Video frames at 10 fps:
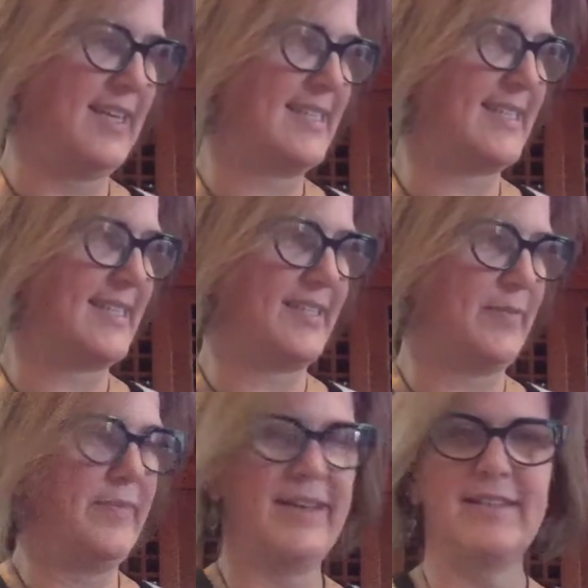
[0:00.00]

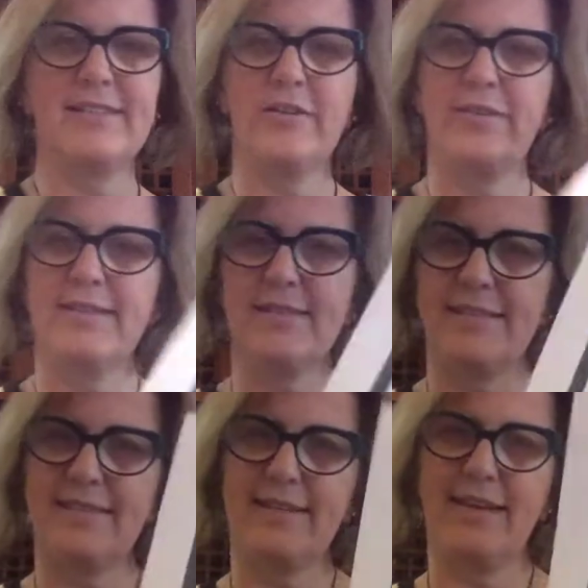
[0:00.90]
system. And so
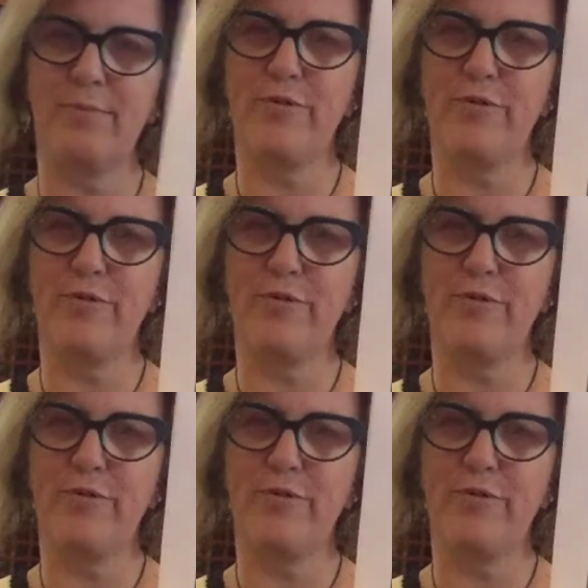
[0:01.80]
I